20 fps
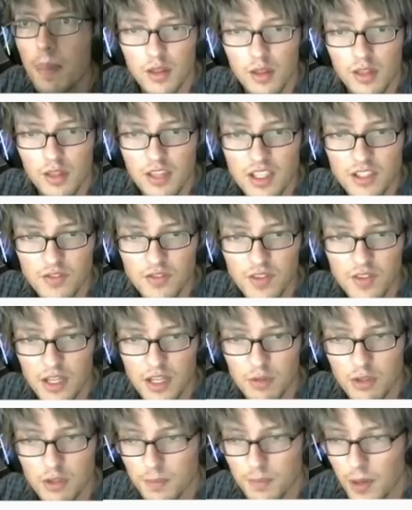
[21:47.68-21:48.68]
this
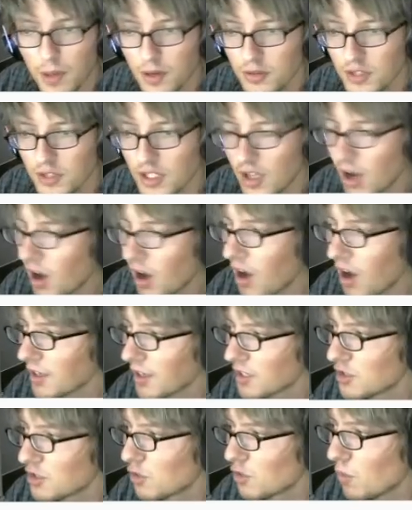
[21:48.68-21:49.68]
video was posted
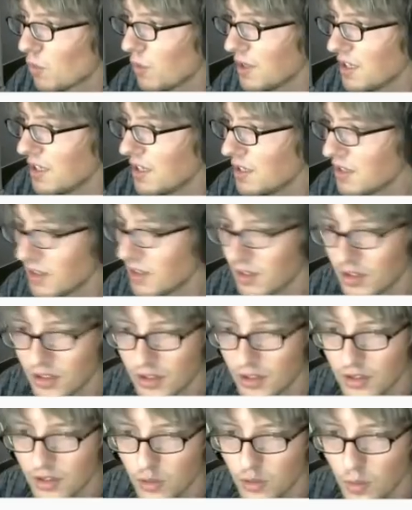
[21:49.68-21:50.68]
August
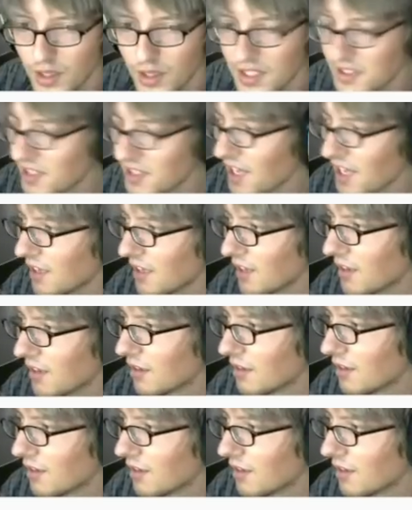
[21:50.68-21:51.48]
22nd.